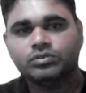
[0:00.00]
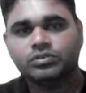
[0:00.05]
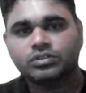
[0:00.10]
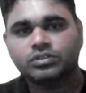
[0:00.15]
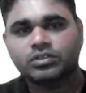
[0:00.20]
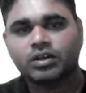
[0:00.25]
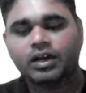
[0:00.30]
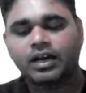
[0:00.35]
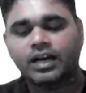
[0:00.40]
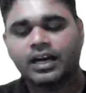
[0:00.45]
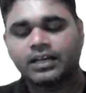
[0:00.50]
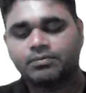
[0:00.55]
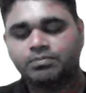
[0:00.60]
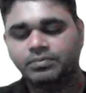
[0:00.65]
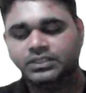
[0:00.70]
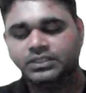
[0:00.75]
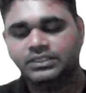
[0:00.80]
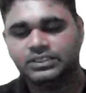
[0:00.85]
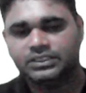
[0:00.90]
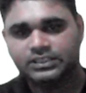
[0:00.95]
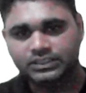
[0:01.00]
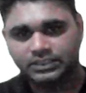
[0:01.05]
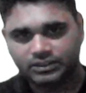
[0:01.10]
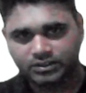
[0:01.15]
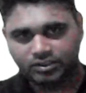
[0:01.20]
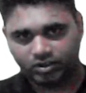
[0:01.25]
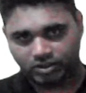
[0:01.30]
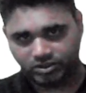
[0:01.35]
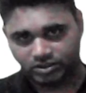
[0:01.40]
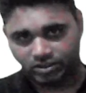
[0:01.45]
the RBC
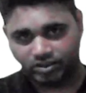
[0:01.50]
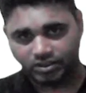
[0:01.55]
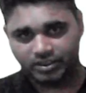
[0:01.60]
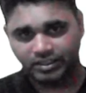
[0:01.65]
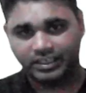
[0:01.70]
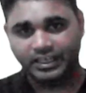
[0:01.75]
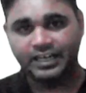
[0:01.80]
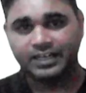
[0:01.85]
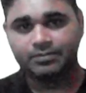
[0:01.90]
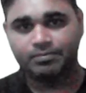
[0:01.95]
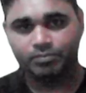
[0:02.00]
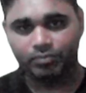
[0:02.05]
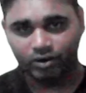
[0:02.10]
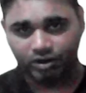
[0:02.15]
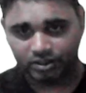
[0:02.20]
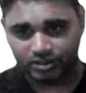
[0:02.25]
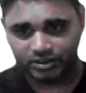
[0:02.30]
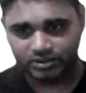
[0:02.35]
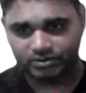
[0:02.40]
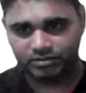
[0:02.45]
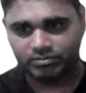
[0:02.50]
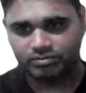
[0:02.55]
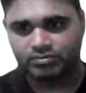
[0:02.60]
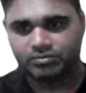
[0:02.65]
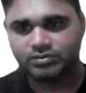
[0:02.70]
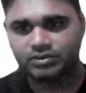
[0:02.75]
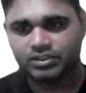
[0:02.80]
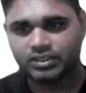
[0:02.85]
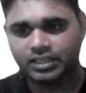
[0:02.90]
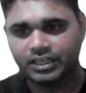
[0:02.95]
or the
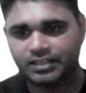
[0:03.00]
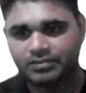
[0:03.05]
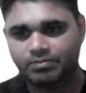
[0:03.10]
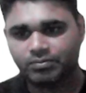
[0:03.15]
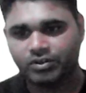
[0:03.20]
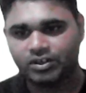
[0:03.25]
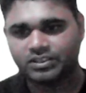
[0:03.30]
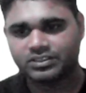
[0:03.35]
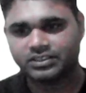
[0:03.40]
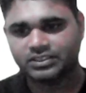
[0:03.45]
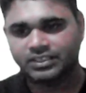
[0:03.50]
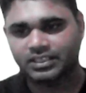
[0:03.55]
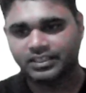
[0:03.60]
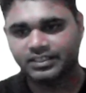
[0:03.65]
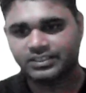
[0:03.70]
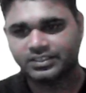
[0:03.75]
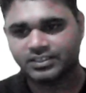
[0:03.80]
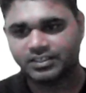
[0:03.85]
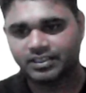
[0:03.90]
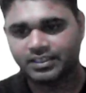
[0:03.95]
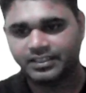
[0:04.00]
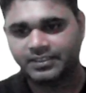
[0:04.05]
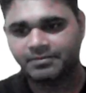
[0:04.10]
red blood cells, sorry.